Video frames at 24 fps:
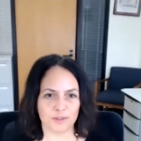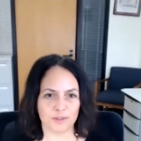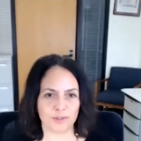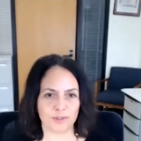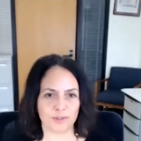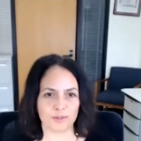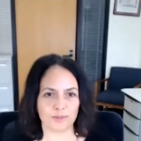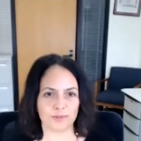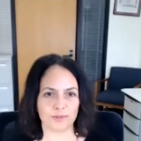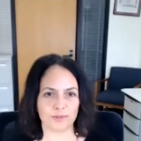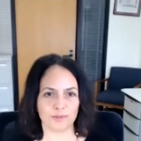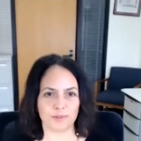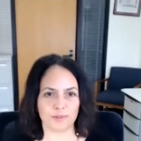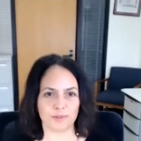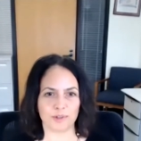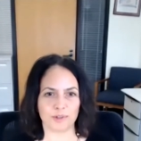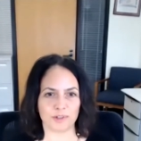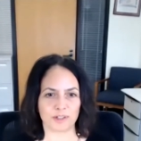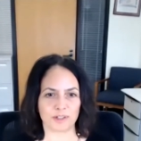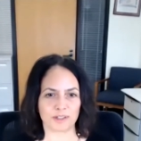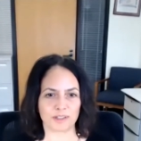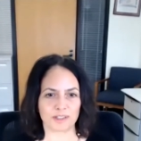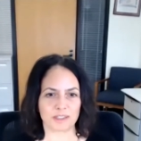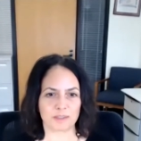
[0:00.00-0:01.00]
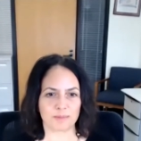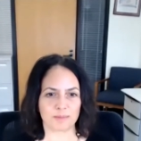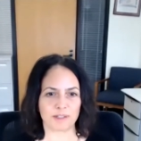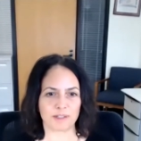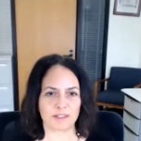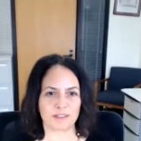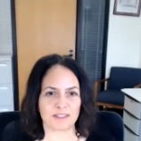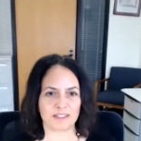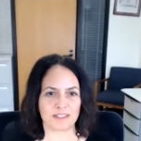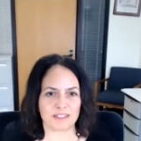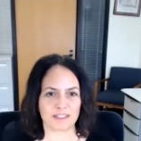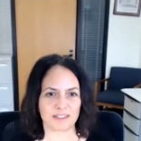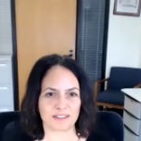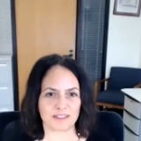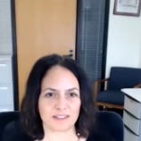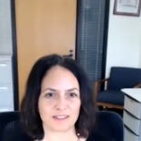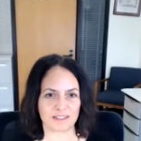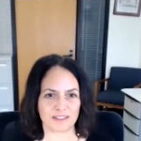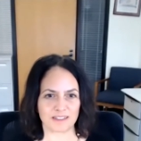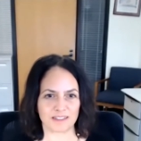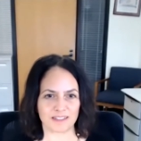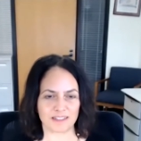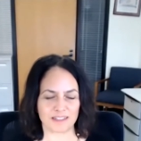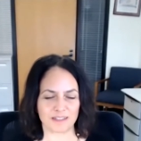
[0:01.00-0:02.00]
to your
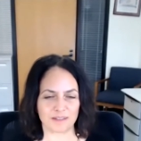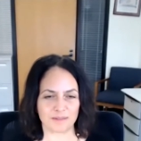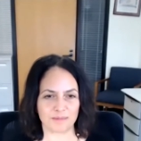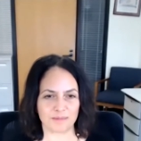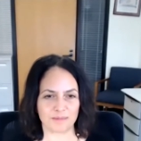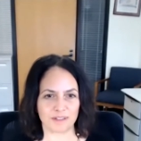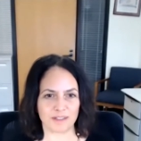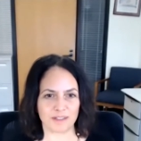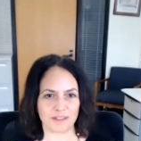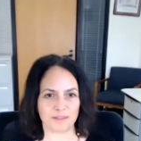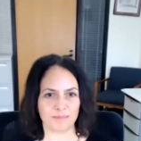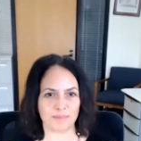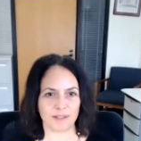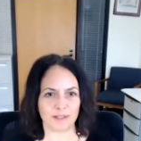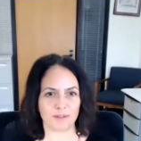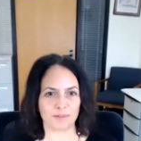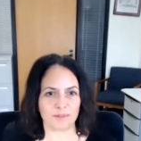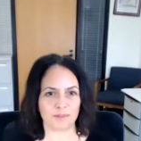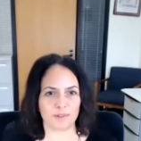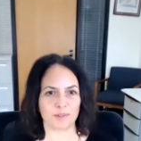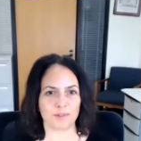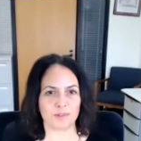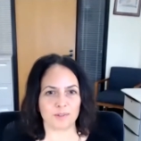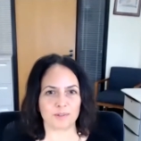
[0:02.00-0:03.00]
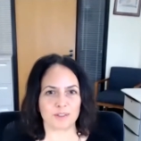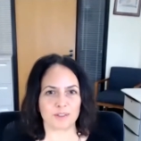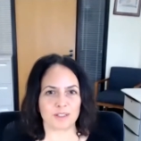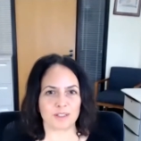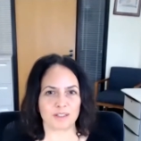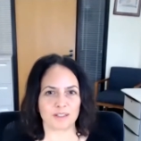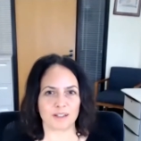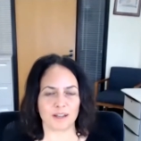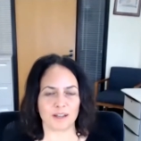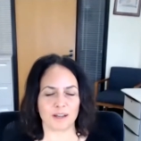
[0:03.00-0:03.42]
experiences in Beirut.